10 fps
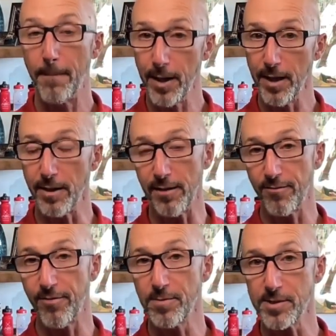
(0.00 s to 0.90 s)
But on the
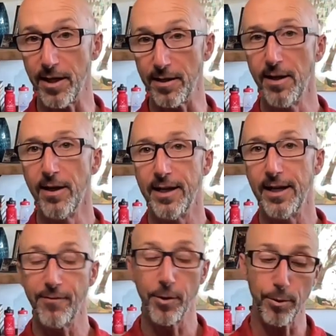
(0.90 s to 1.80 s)
flip side,
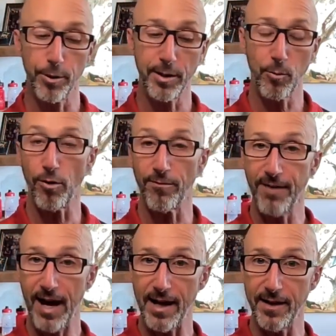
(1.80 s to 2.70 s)
if you're burning more
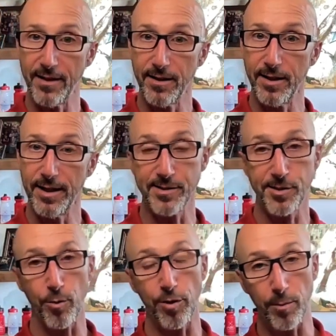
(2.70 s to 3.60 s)
fat and
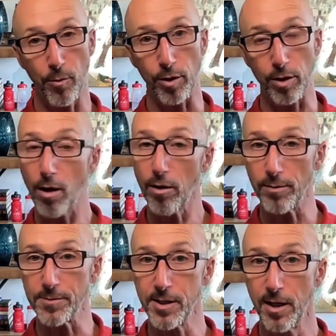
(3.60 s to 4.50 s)
storing more
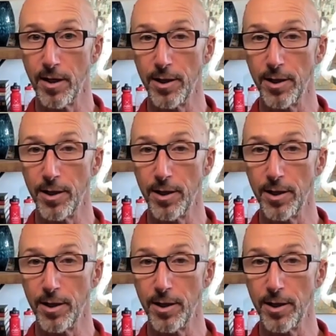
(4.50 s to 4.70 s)
carbs,